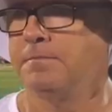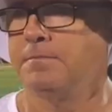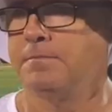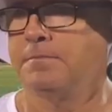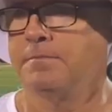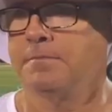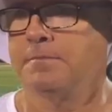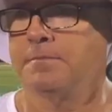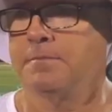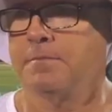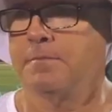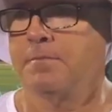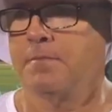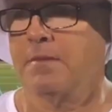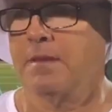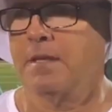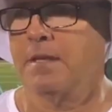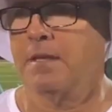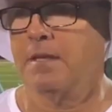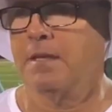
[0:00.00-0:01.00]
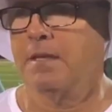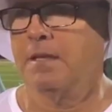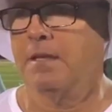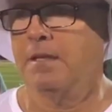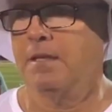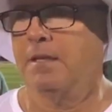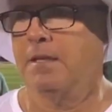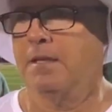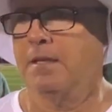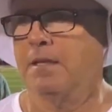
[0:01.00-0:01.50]

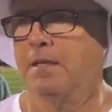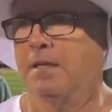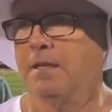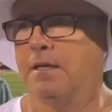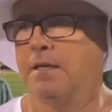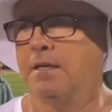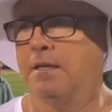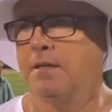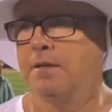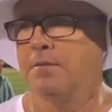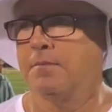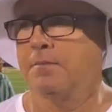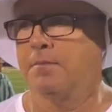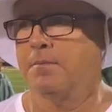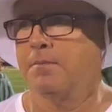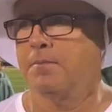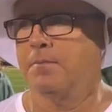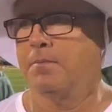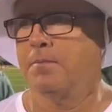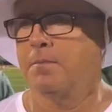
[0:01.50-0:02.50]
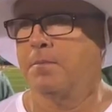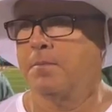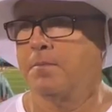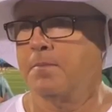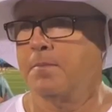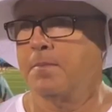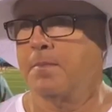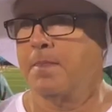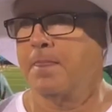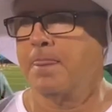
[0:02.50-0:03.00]

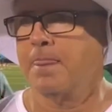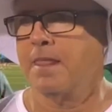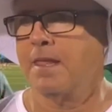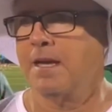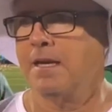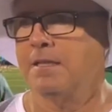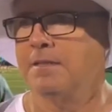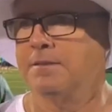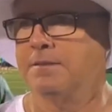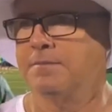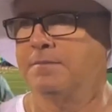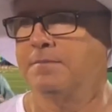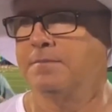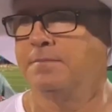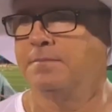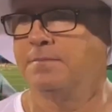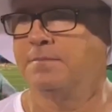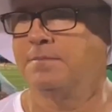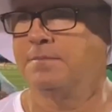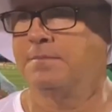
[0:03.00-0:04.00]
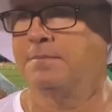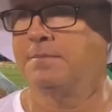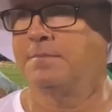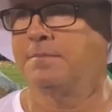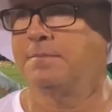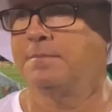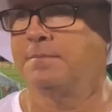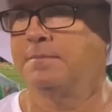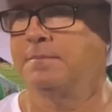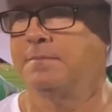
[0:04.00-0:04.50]

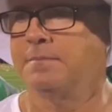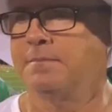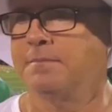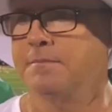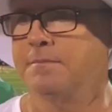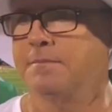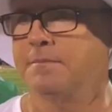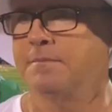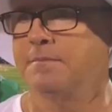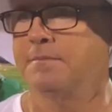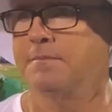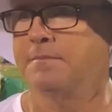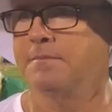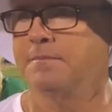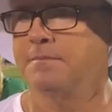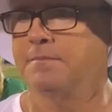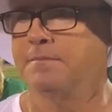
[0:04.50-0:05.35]
This person isn't speaking.